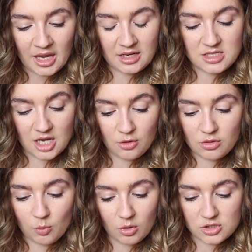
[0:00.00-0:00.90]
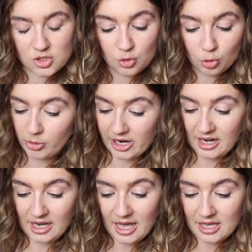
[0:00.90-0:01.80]
in a town that wants no
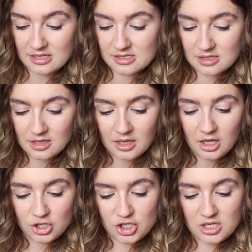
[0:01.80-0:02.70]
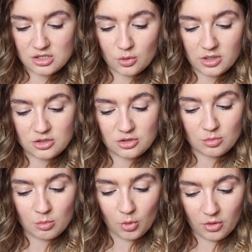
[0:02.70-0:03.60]
prying eyes. She is going to
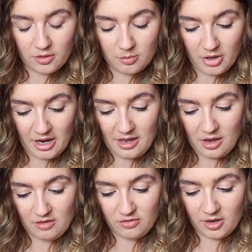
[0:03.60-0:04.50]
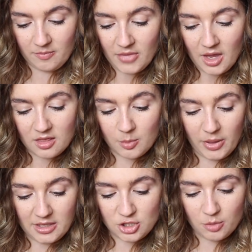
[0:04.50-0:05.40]
do more than pry, however. The
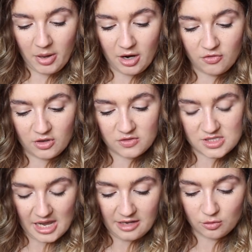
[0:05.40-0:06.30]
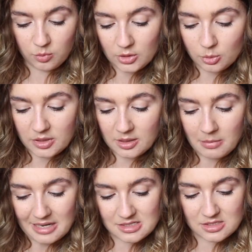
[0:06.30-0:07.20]
picture-perfect facade of Willoughby
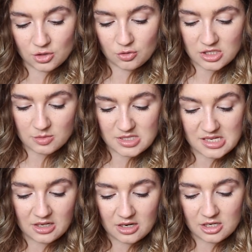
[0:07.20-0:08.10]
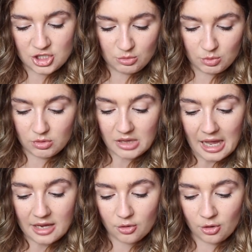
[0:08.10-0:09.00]
masks a gruesome secret, and she will
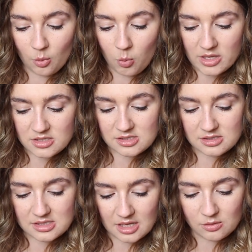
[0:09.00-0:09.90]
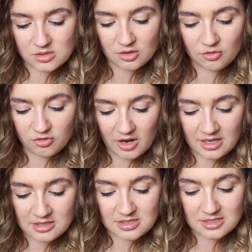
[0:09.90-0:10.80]
rely on her wits, skills and
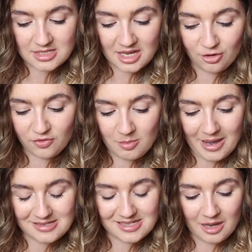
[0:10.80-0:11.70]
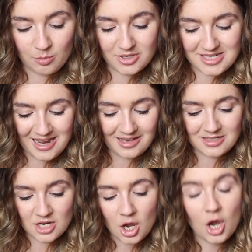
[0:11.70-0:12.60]
friends to tear off the mask and
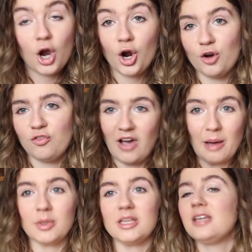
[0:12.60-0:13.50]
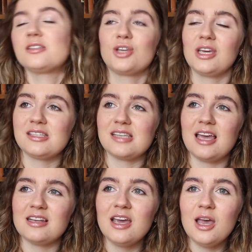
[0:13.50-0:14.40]
protect her family. So like I
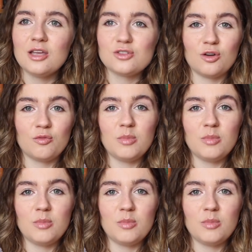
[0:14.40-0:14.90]
said, sort of